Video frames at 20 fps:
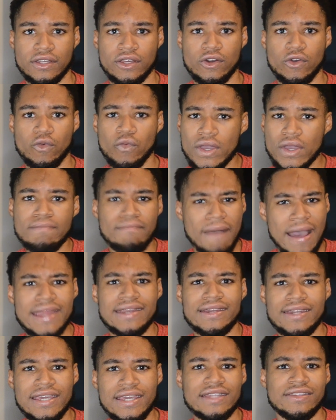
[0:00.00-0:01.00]
We
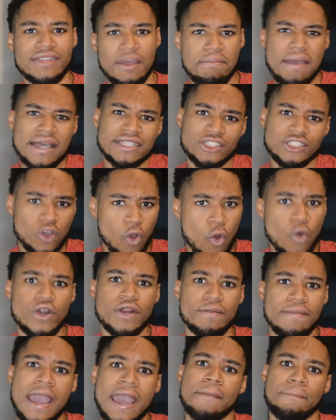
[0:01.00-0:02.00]
might need the best
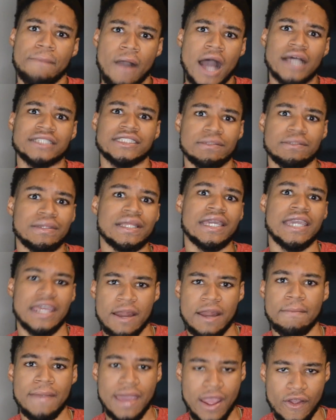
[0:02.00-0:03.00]
cornerback possibly in
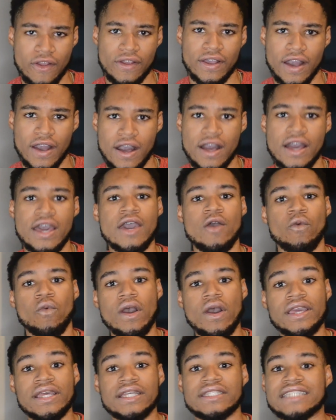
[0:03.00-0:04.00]
America. Well,
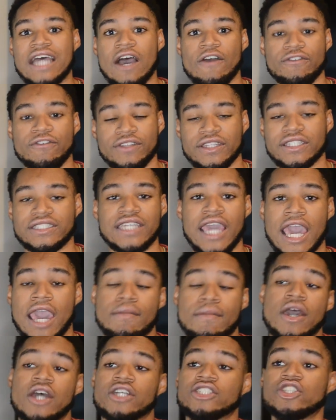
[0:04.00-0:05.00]
he's out for this game.
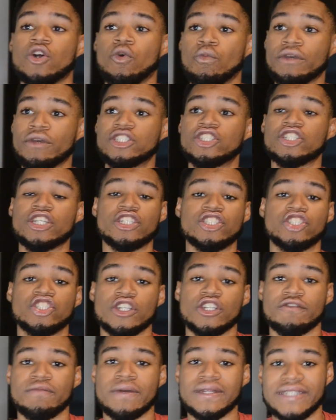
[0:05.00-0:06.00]
So Michigan should
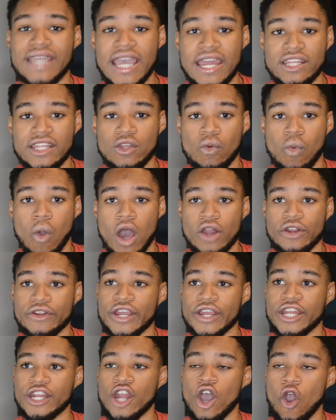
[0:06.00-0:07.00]
have been dead in the water.
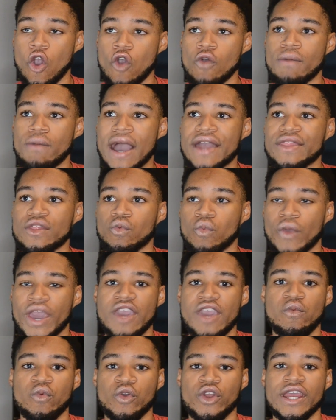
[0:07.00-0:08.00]
And oh, by the
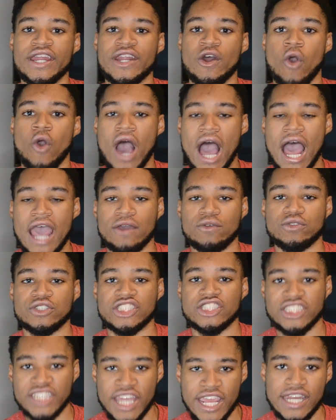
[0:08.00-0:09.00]
way, we're in Ohio
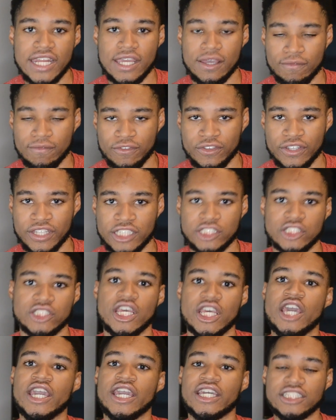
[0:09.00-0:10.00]
Stadium for this.
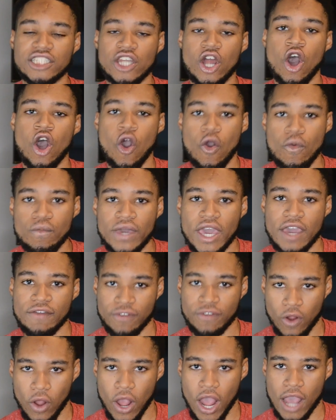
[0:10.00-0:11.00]
It's a home game
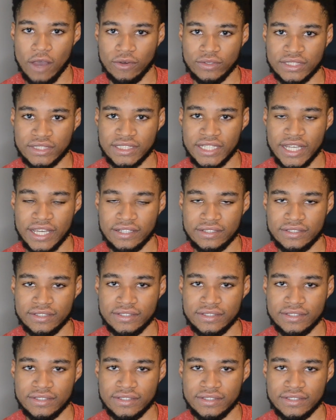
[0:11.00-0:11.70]
for Ohio State.